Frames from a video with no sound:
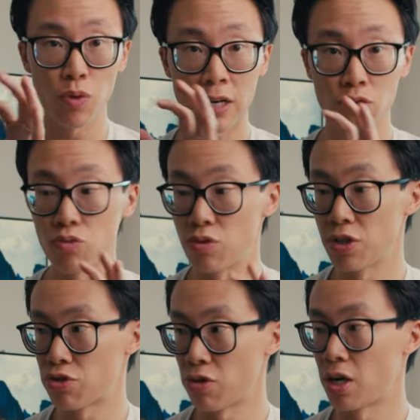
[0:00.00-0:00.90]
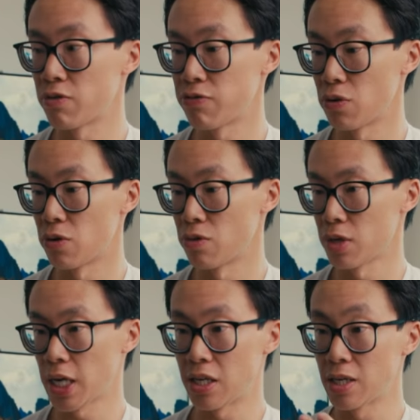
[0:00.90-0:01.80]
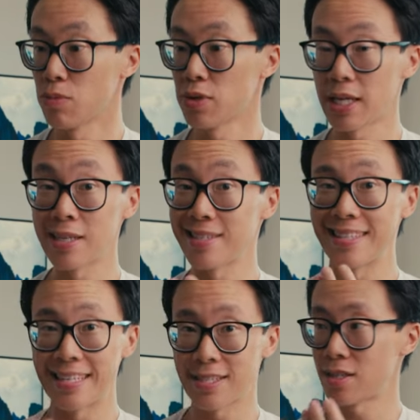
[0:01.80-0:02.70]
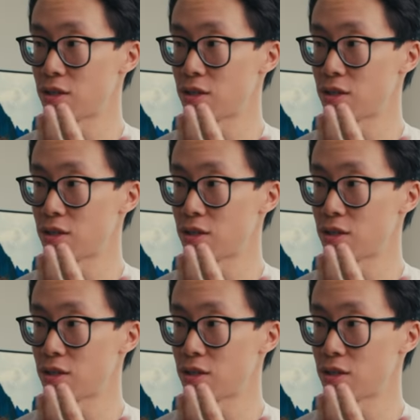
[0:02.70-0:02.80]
were actually really strong for a gimbal that is this